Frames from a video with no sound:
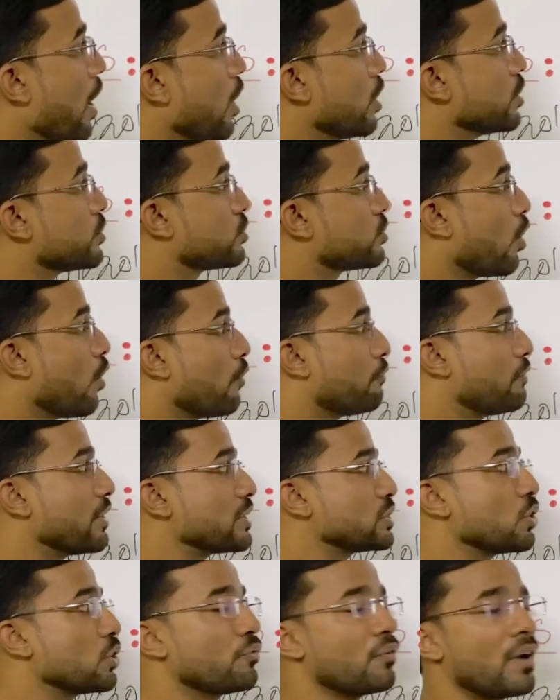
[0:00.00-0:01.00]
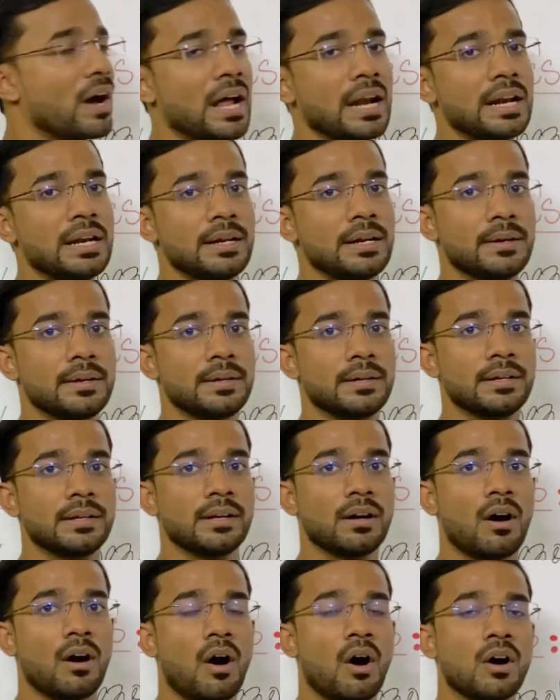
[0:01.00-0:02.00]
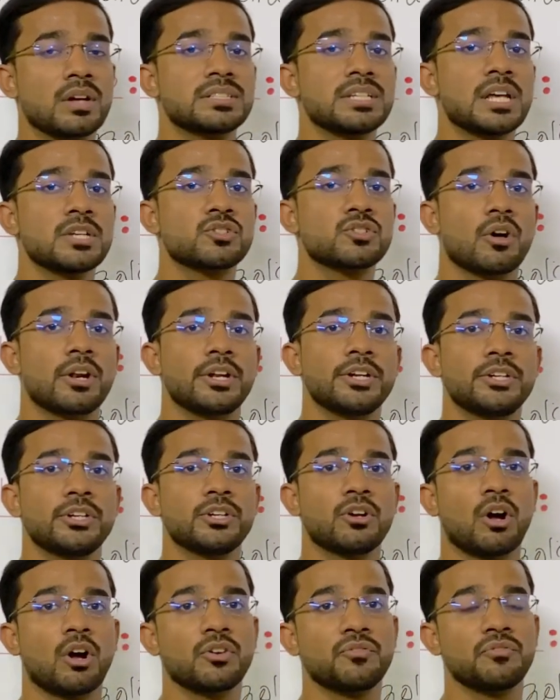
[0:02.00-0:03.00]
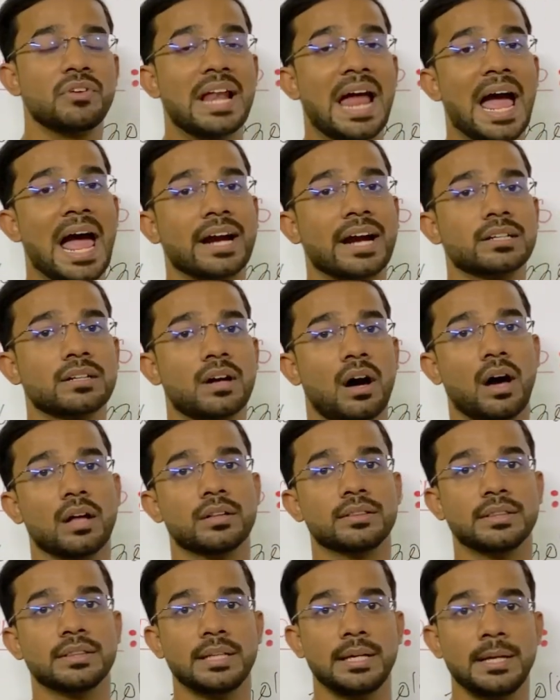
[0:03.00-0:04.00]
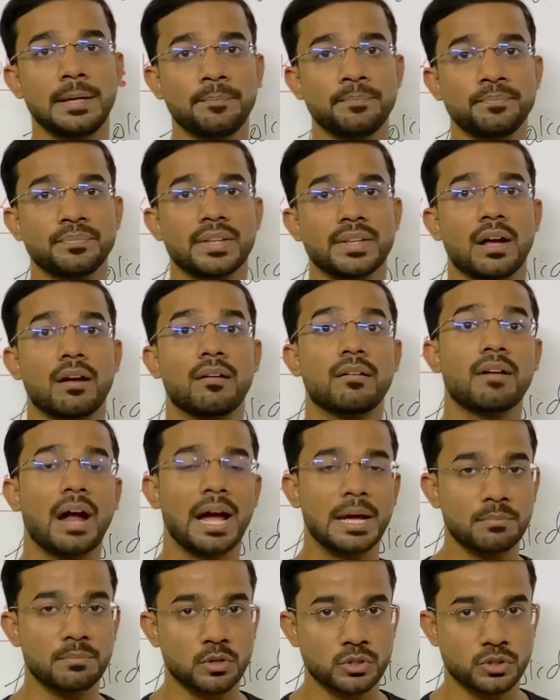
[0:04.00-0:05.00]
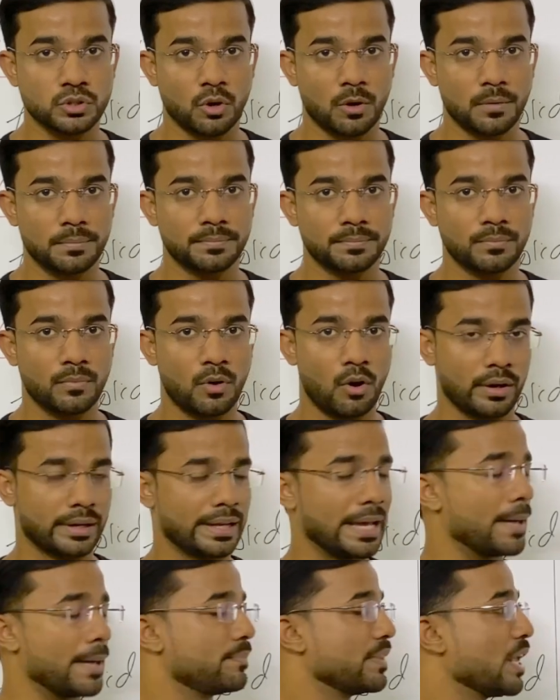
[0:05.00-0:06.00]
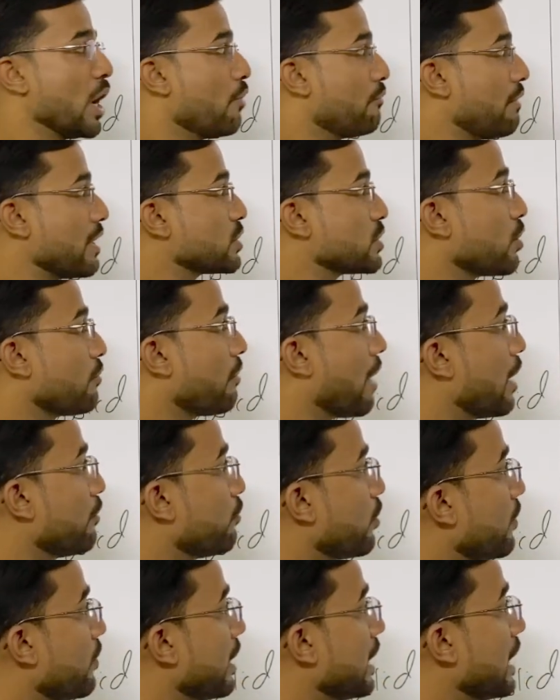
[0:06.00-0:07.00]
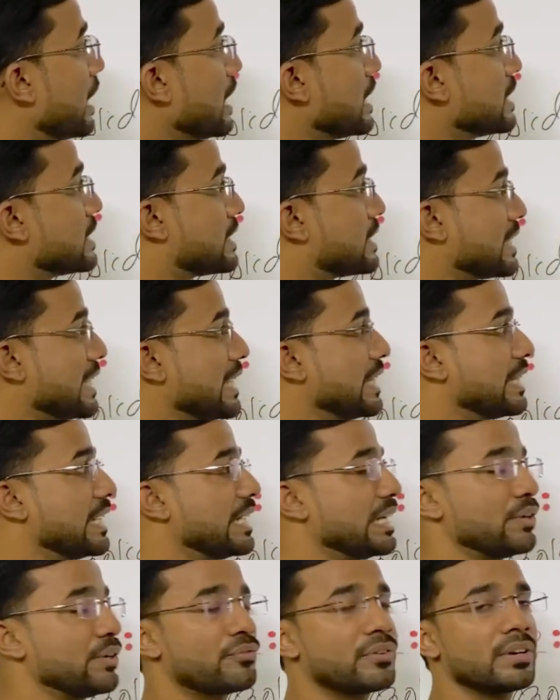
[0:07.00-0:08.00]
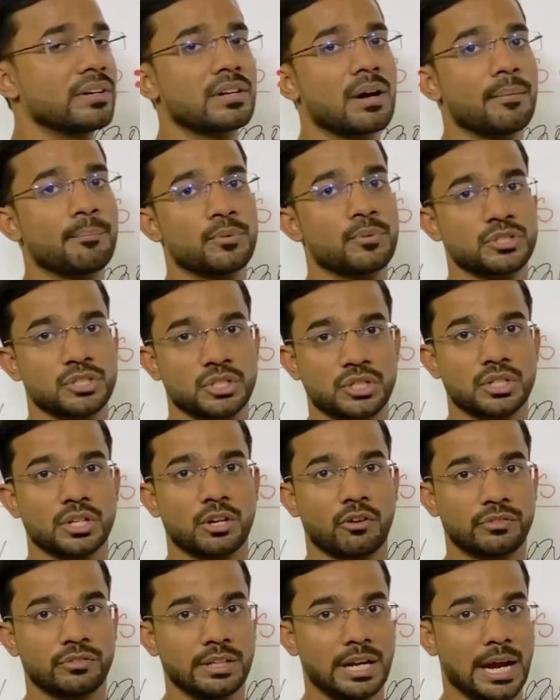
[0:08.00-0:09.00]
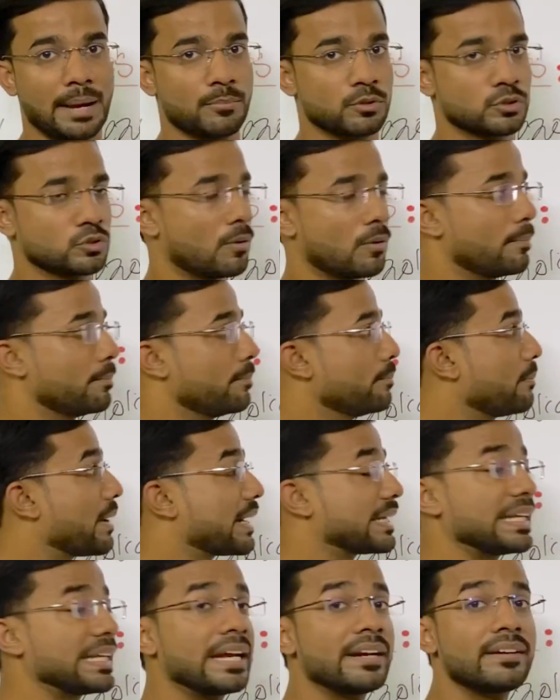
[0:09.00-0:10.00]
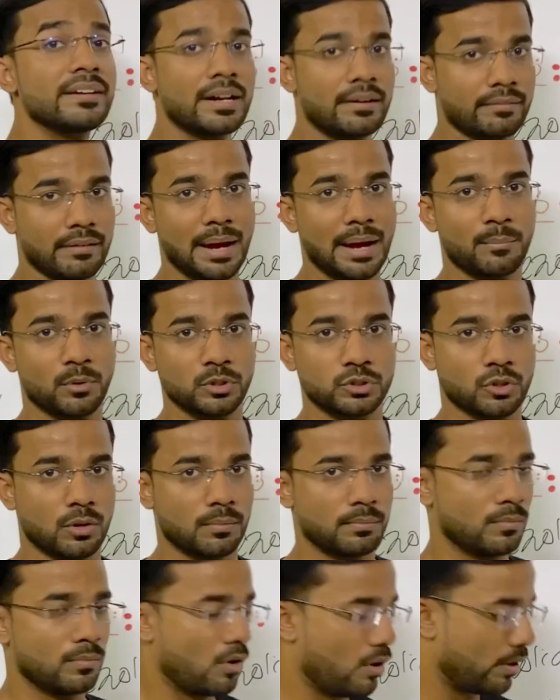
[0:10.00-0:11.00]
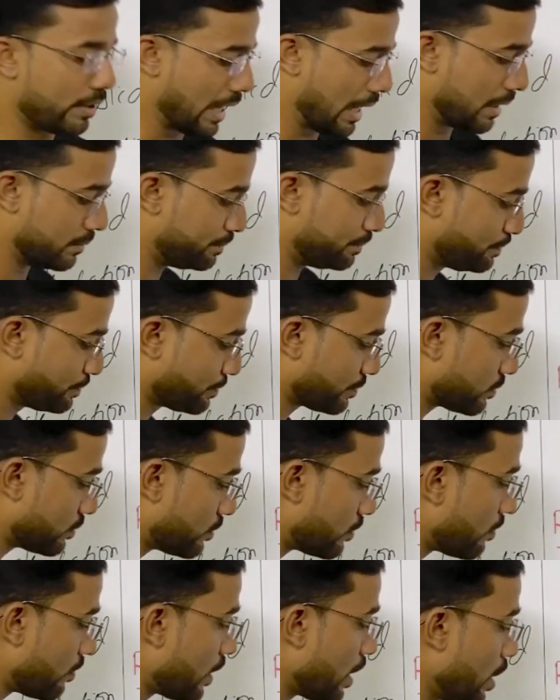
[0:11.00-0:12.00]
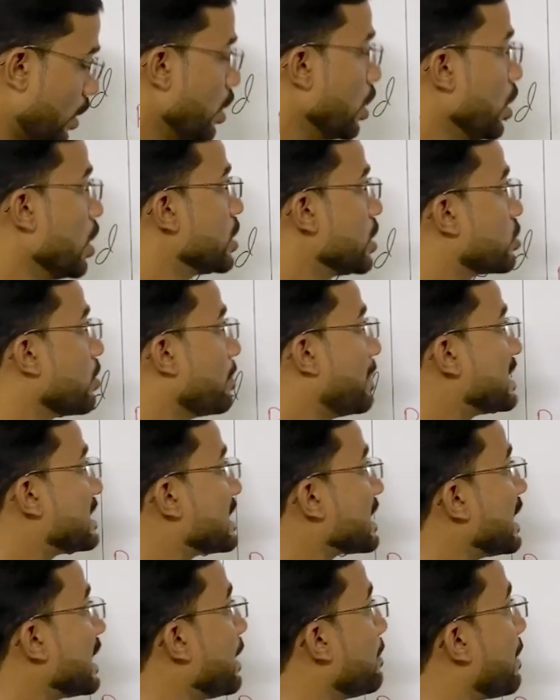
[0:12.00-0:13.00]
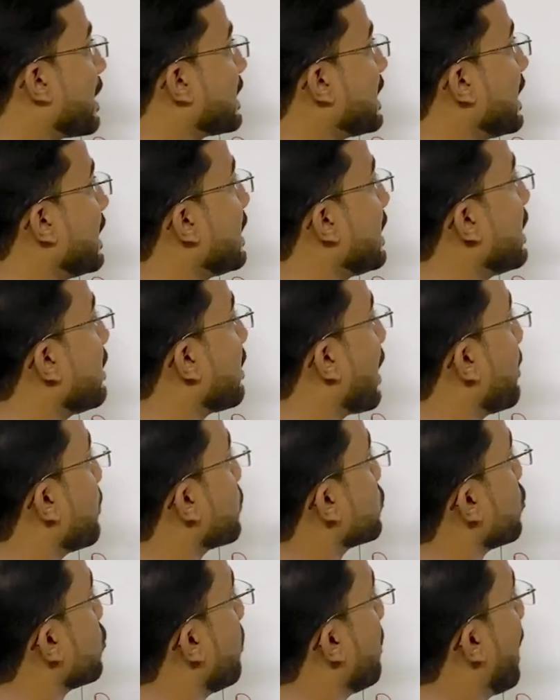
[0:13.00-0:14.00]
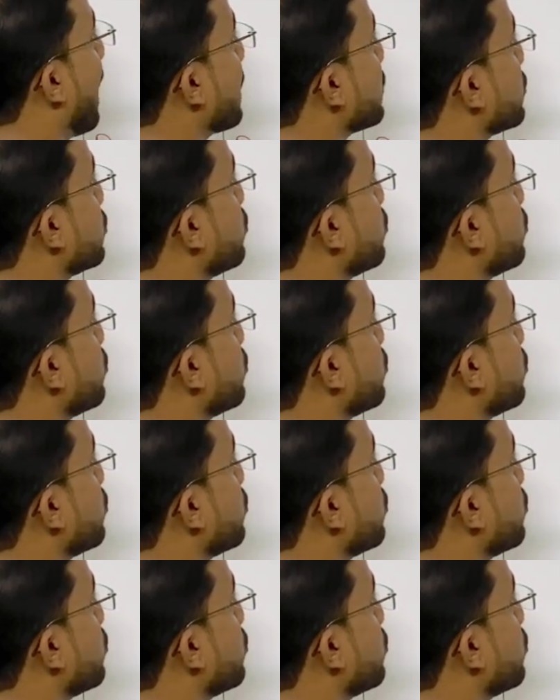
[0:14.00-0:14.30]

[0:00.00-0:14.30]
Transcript: so first of all oxazolidinone will act on the ribosome Okay, first of all, we will see the different composition of the ribosome, bacterial ribosome. Okay, so basically bacterial ribosome has